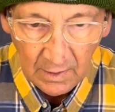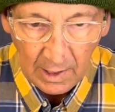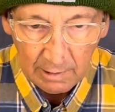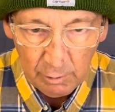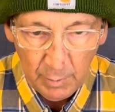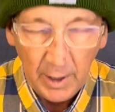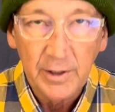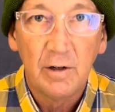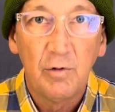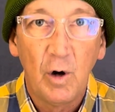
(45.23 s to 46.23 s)
a
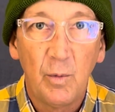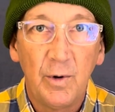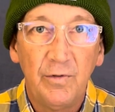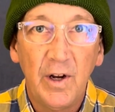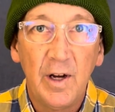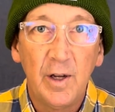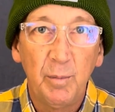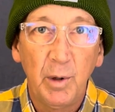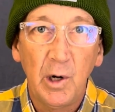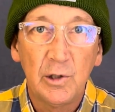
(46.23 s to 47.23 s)
reminder of what we've done,
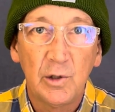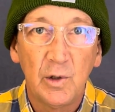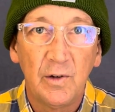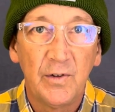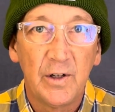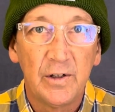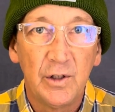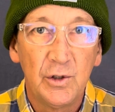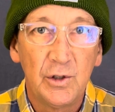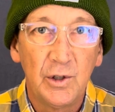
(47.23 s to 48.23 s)
but also if you're a
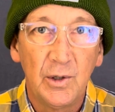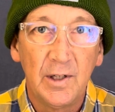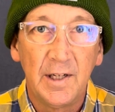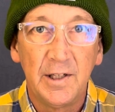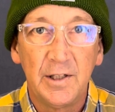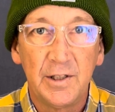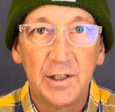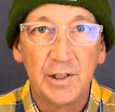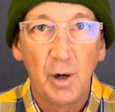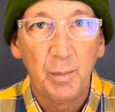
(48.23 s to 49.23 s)
new student and you're
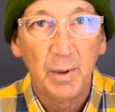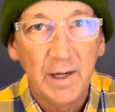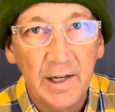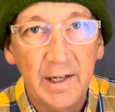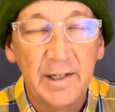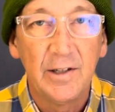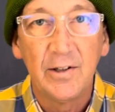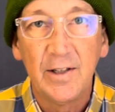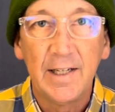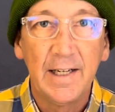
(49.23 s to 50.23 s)
just jumping in and you're
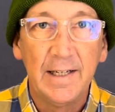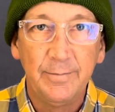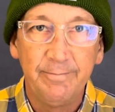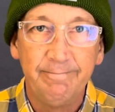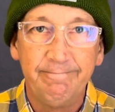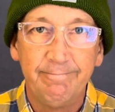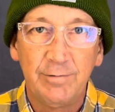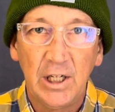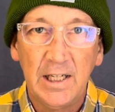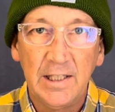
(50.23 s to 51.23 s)
thinking,
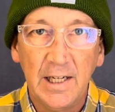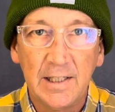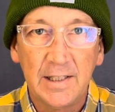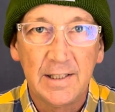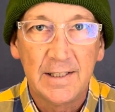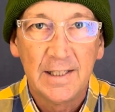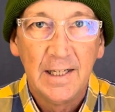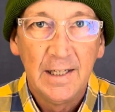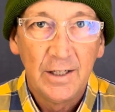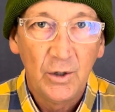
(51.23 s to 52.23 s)
should I take this
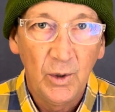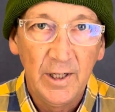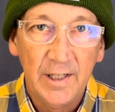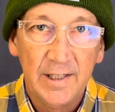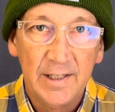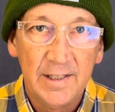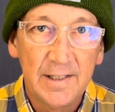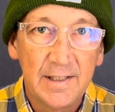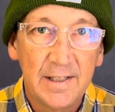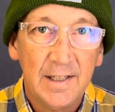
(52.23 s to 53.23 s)

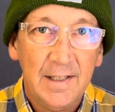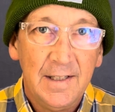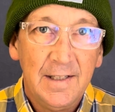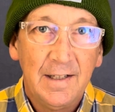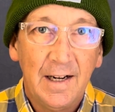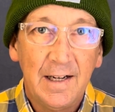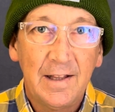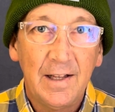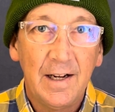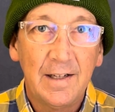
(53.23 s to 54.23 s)
quiz? I
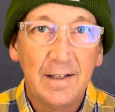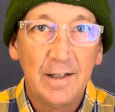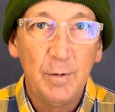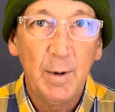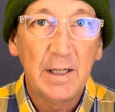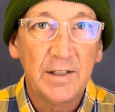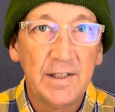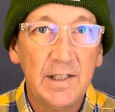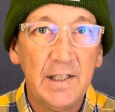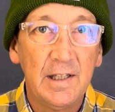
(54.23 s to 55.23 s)
thought you might
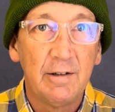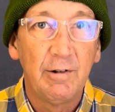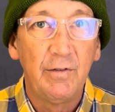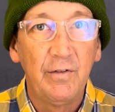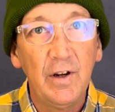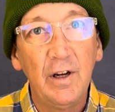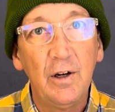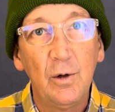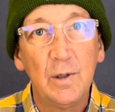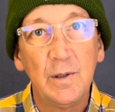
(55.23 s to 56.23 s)
see the
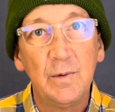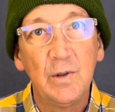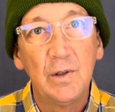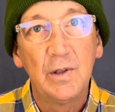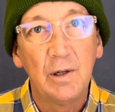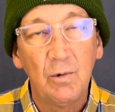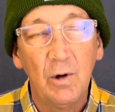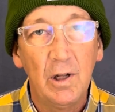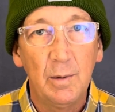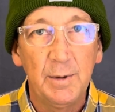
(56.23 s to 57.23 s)
review and you think,
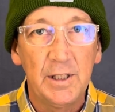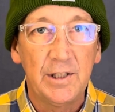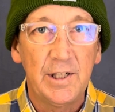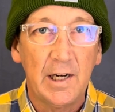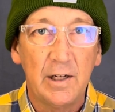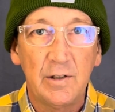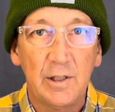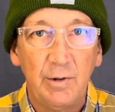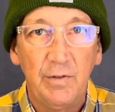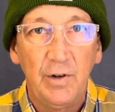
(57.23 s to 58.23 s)
well, let me just check out
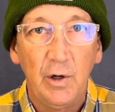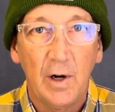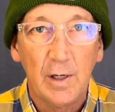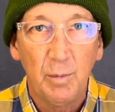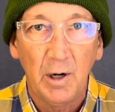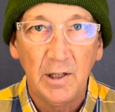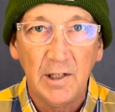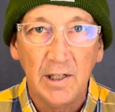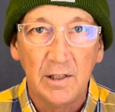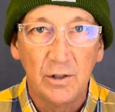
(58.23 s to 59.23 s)
this review. I can probably
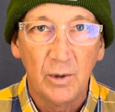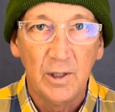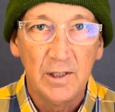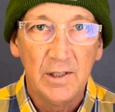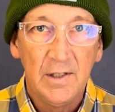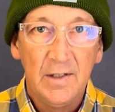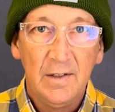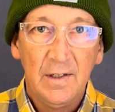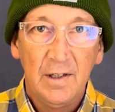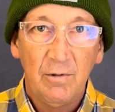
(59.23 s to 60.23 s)
take this quiz.
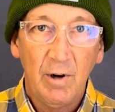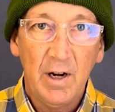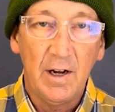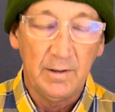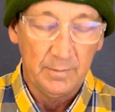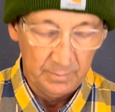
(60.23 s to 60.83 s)
Why not?